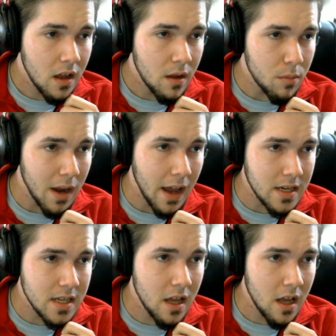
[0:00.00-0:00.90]
Black
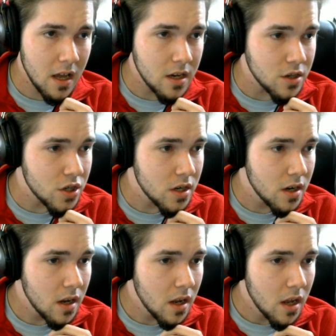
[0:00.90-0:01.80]
Sludge.
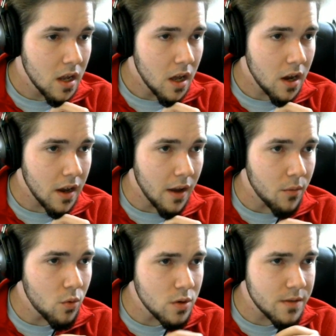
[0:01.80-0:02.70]
Okay,
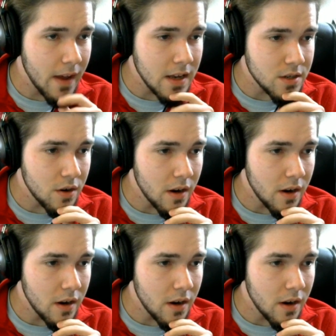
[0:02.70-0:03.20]
who's faster?